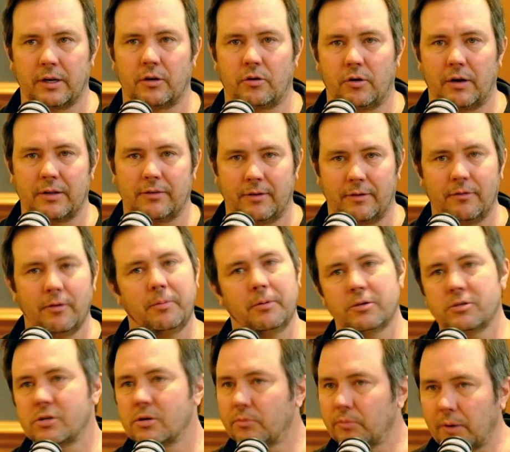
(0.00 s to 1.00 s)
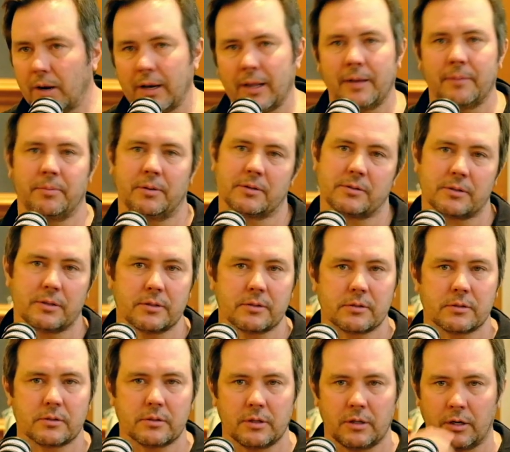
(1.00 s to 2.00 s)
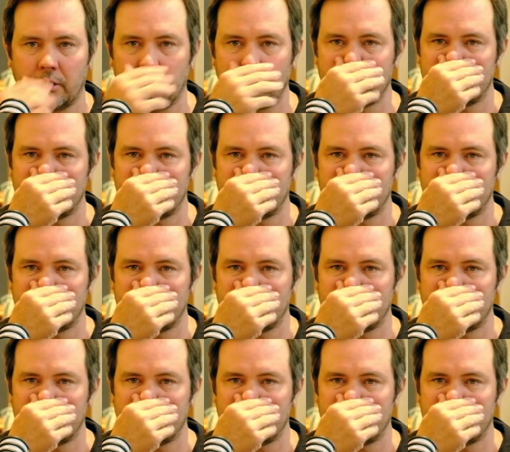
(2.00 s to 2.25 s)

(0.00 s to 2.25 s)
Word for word: to creativity, but you're still running a business. You know, yeah.